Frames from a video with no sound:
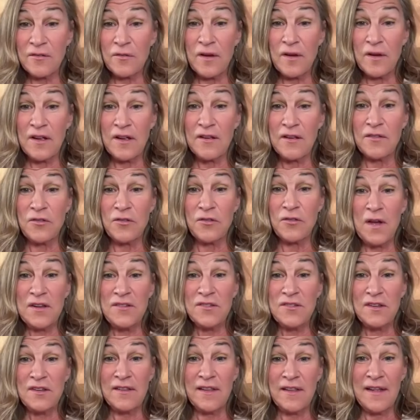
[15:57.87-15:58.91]
Right. You
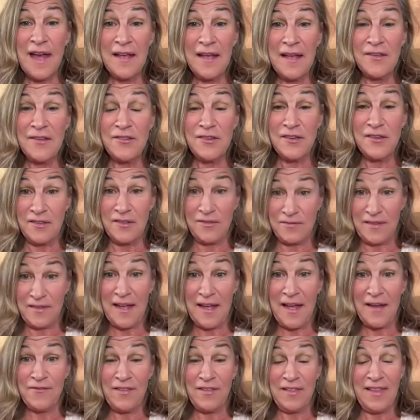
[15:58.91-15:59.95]
get to let I get to
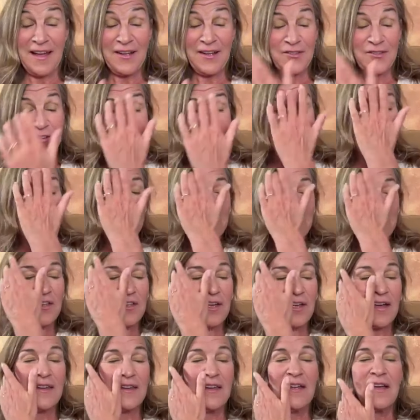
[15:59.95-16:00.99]
have Alexi on the other
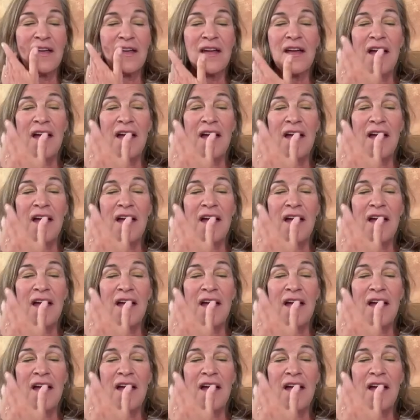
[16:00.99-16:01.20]
side.